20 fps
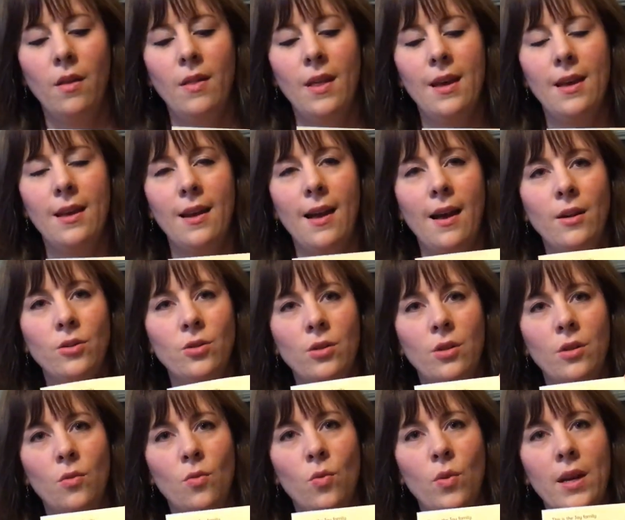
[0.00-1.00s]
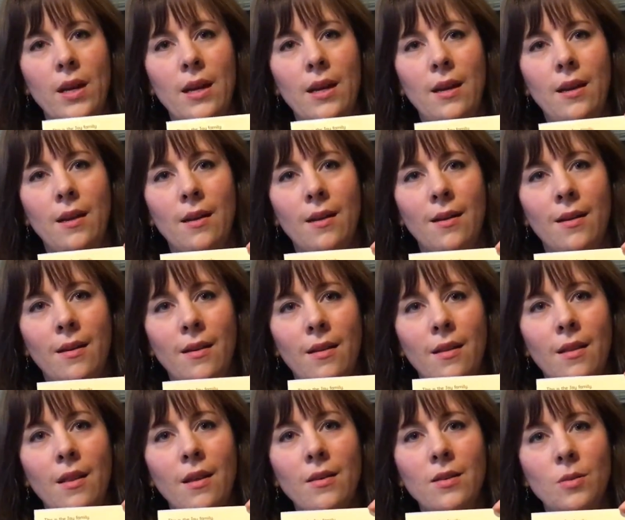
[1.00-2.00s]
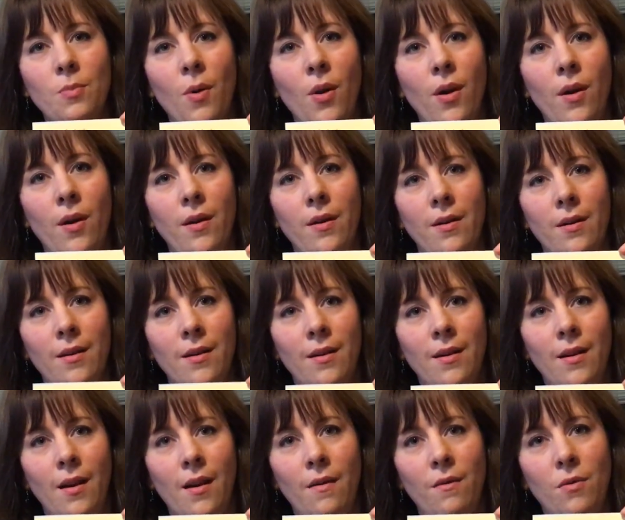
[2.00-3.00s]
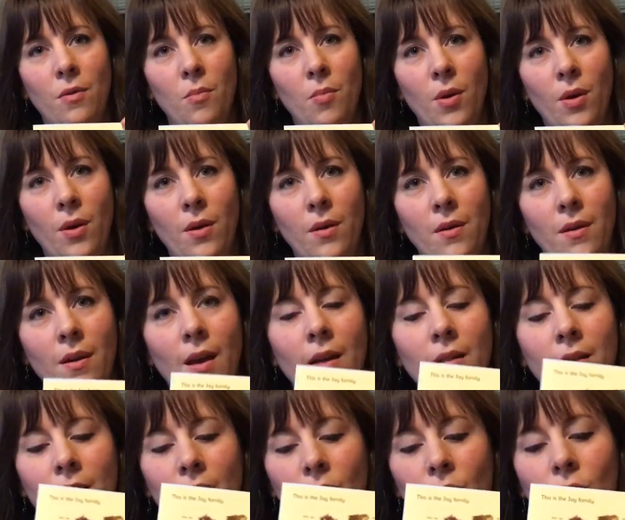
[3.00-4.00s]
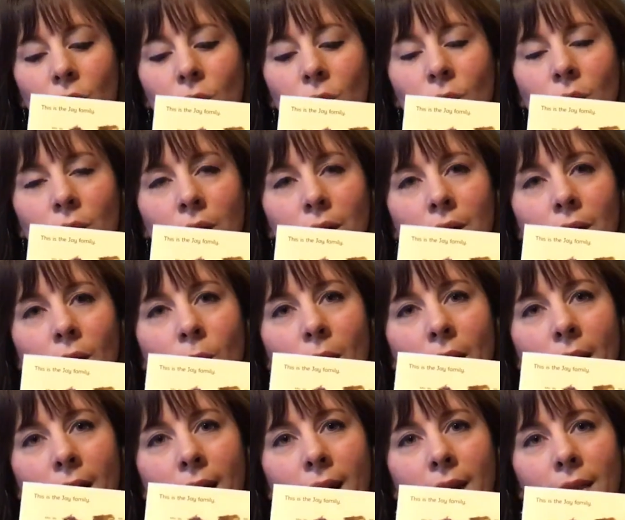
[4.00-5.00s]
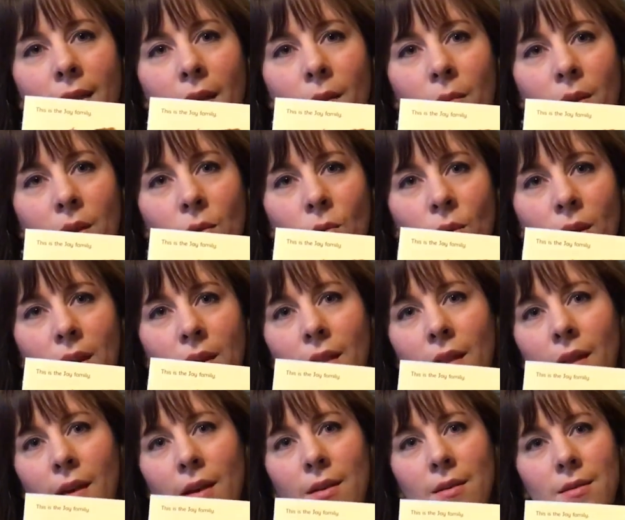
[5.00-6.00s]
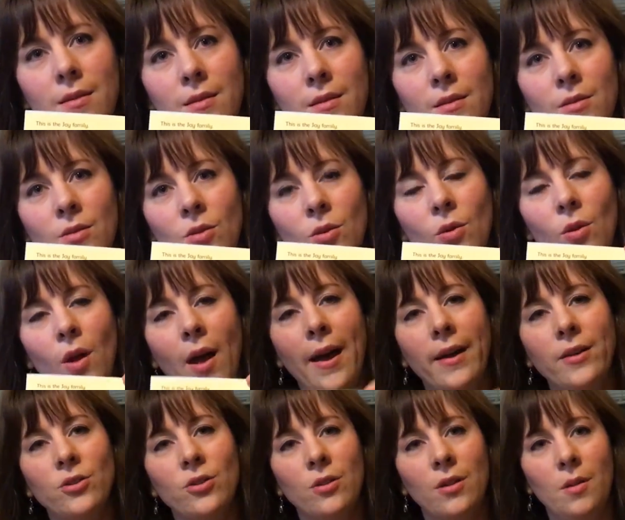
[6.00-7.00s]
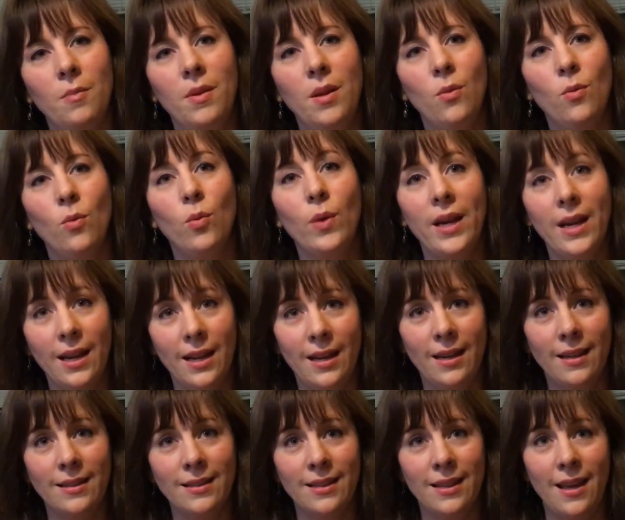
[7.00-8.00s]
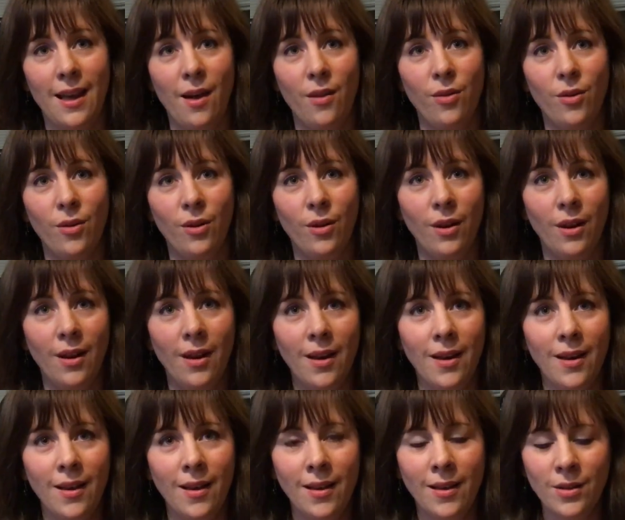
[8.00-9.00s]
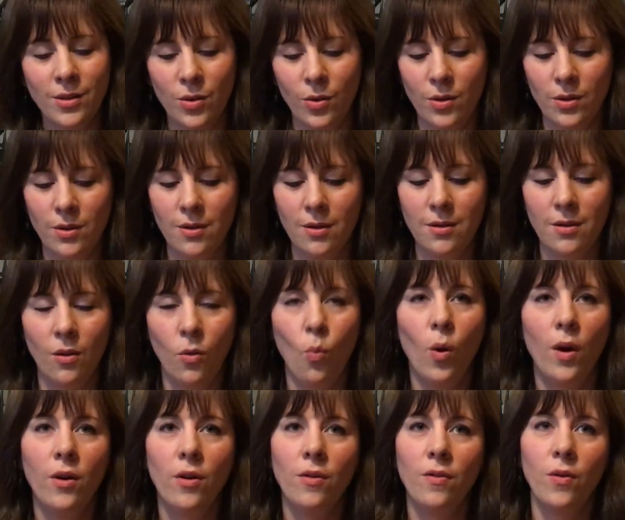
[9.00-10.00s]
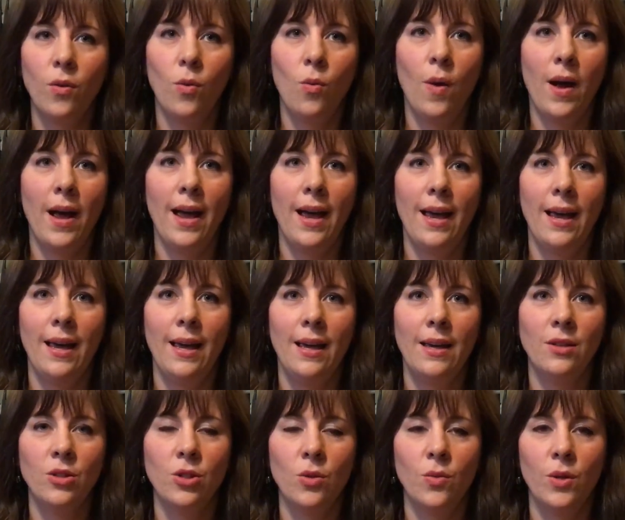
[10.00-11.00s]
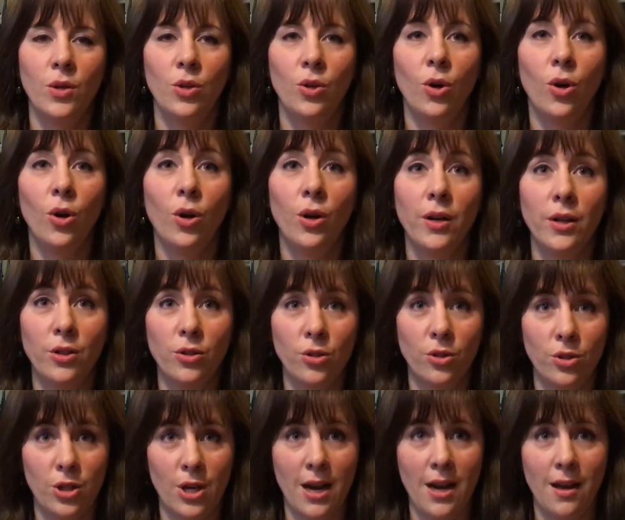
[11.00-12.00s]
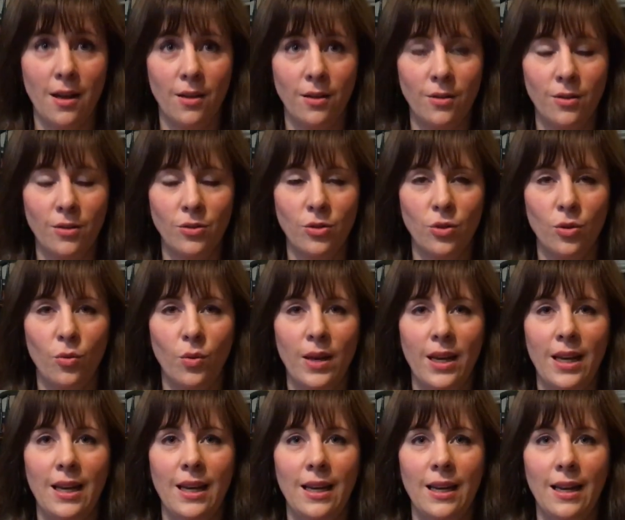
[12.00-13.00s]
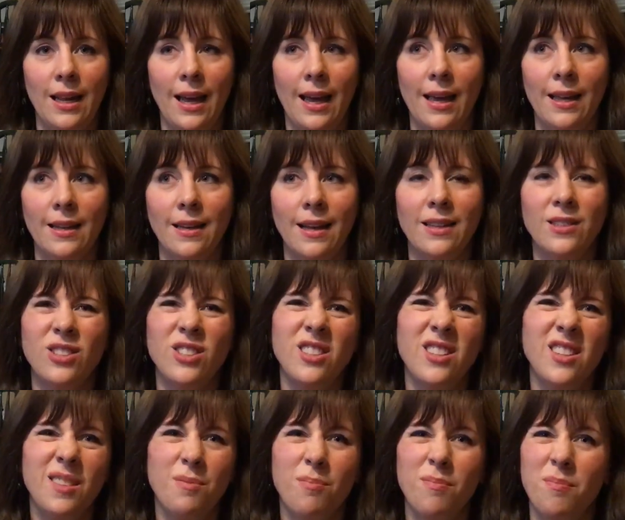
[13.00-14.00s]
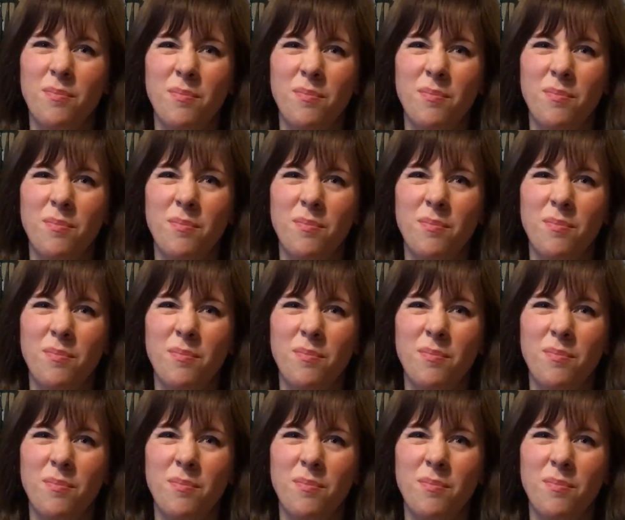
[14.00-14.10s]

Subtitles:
they can actually read this part of the book and then you can go behind them and read this. So you'll actually be reading together. So it's just a wonderful way to encourage your child to read and just to